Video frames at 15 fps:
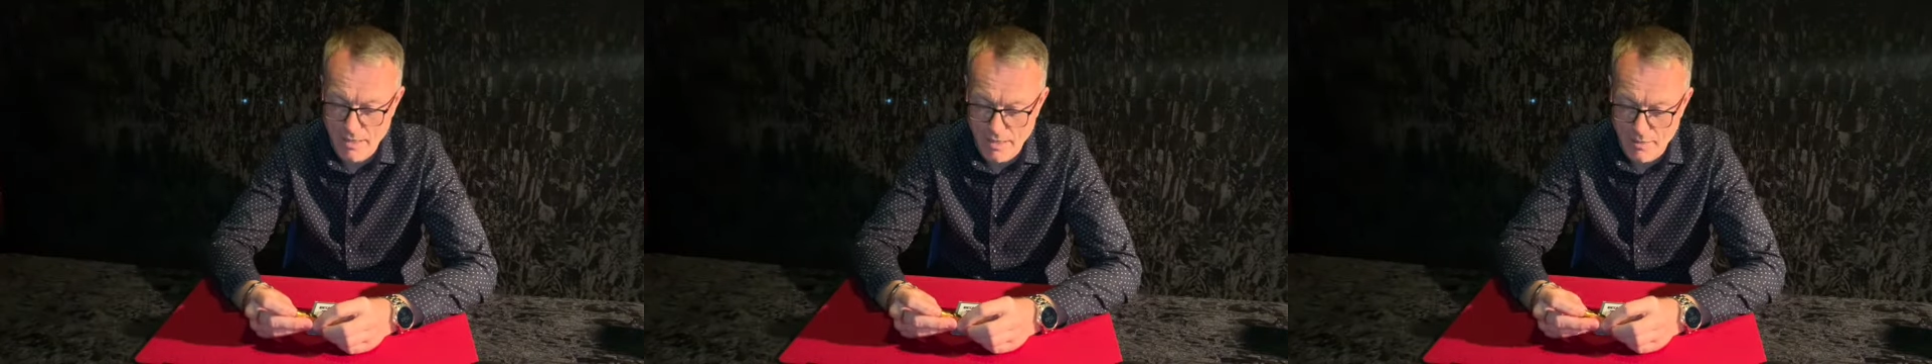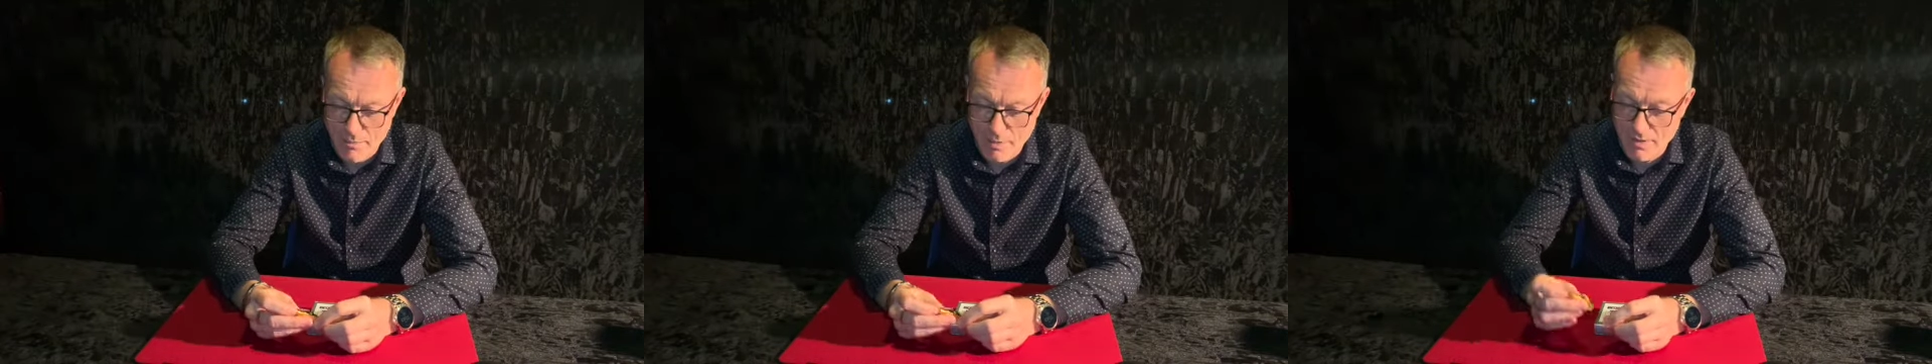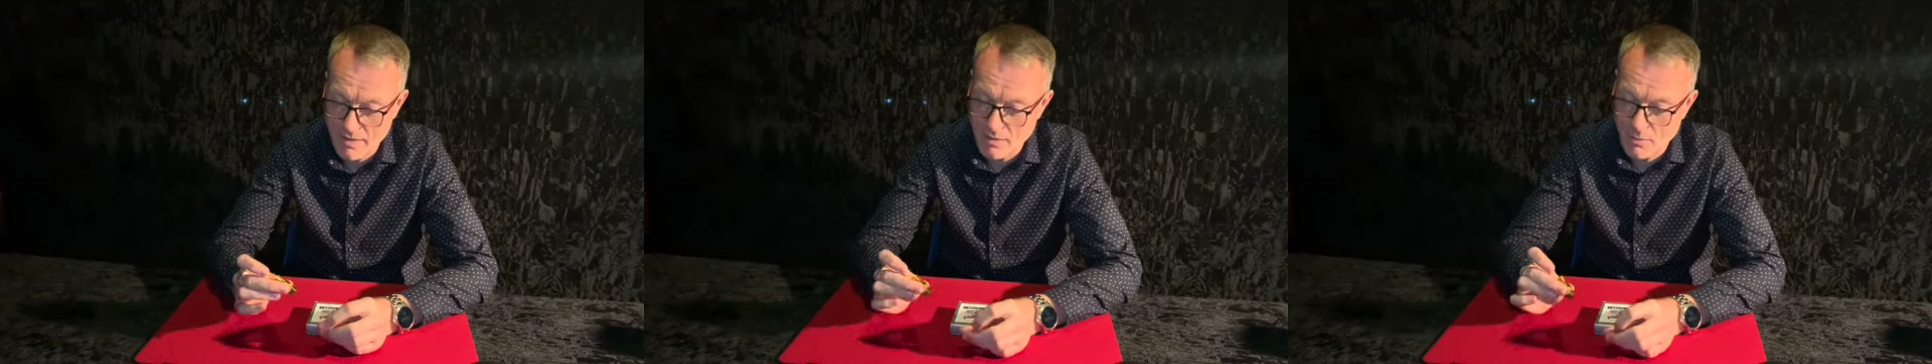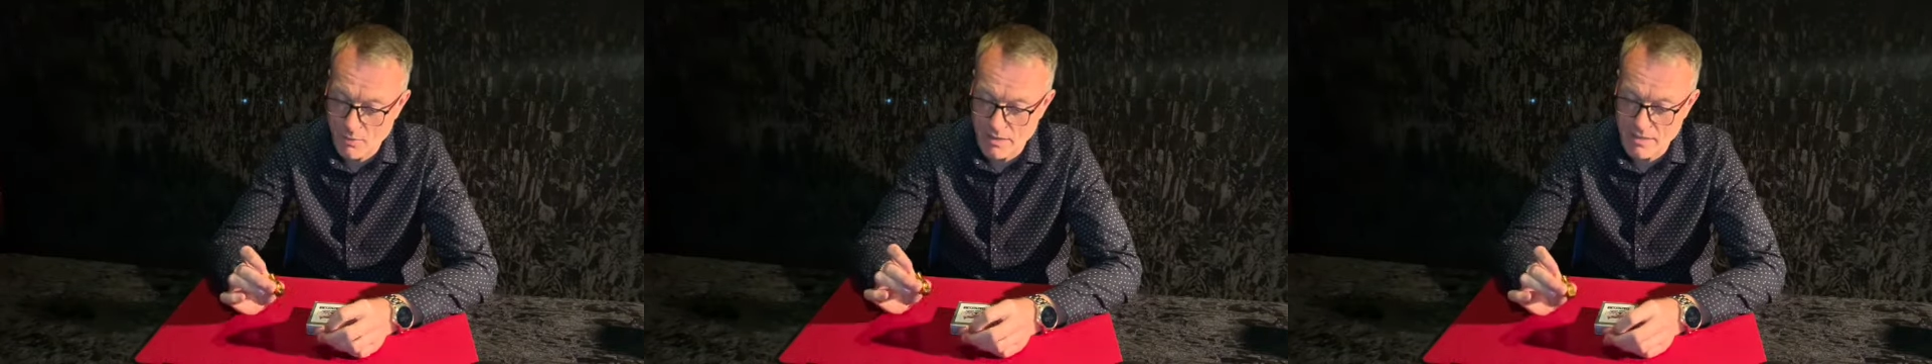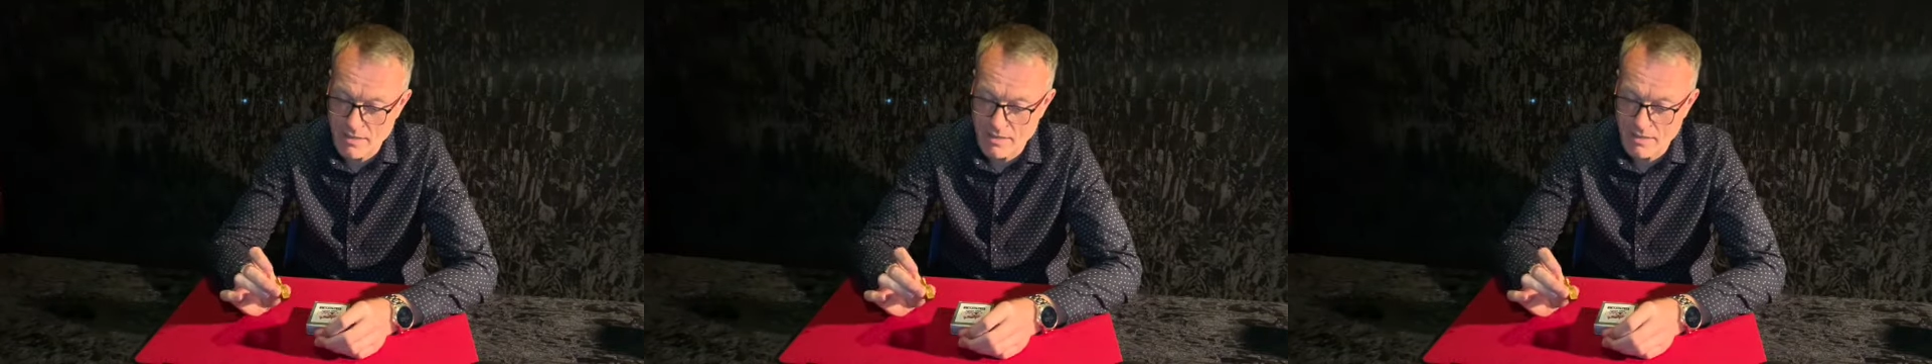um, but this one
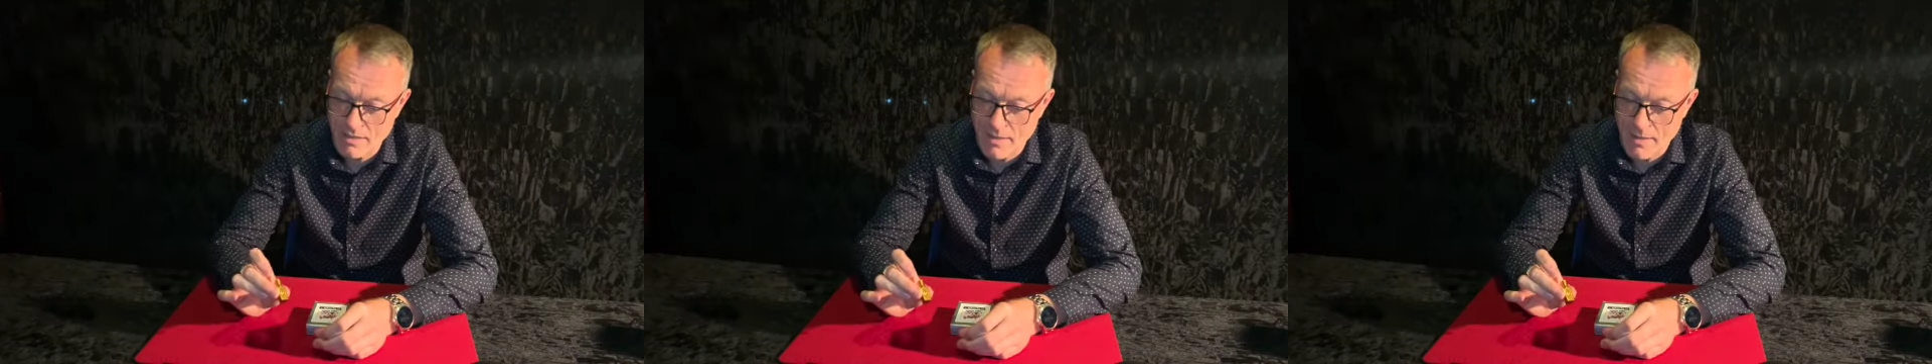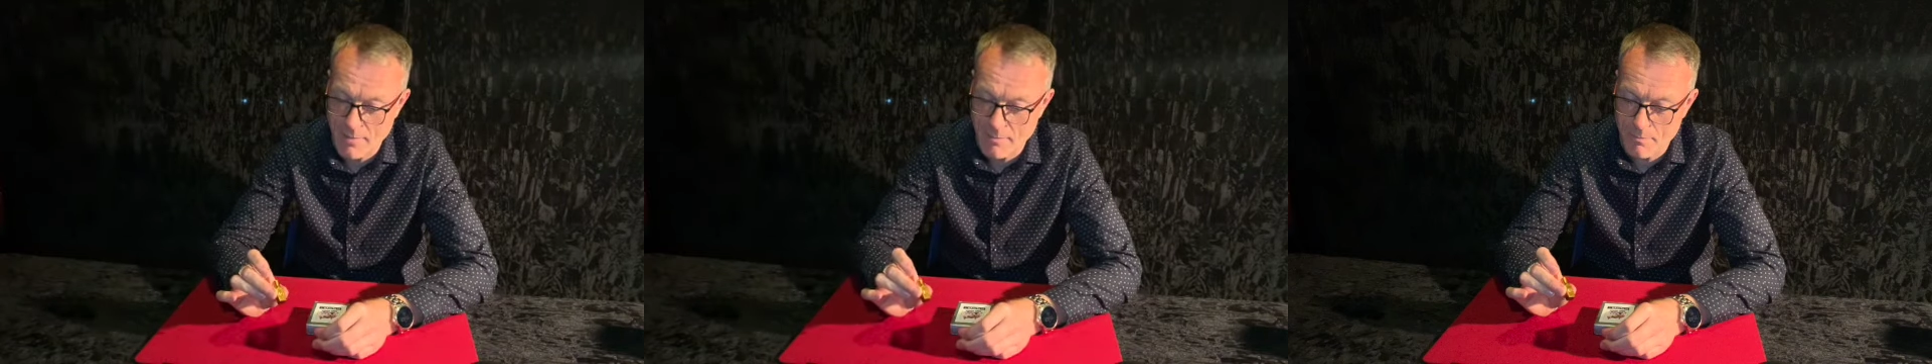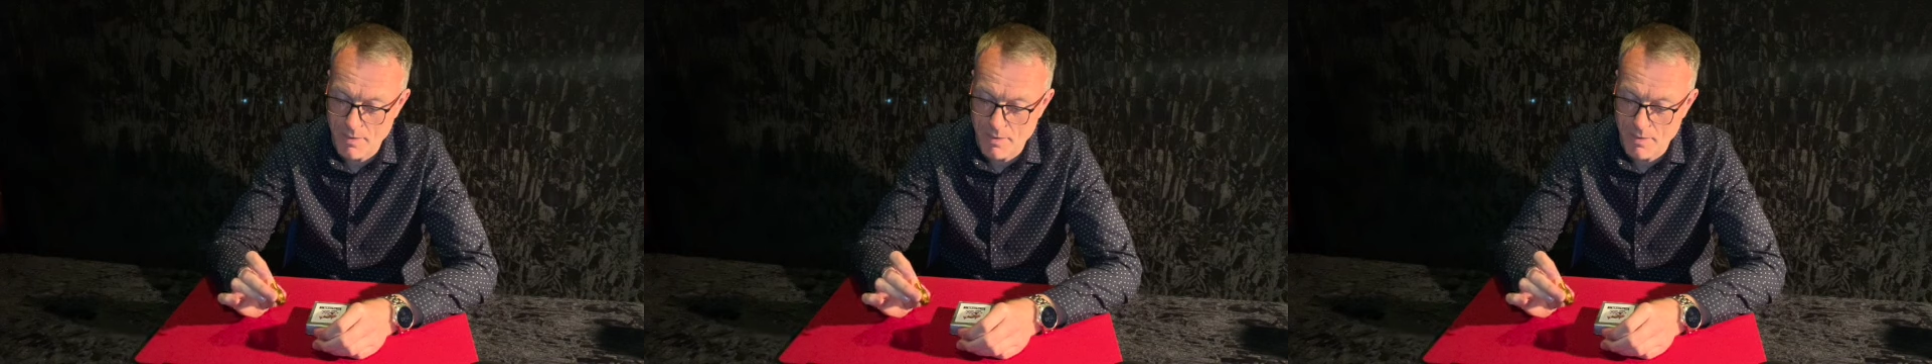is um,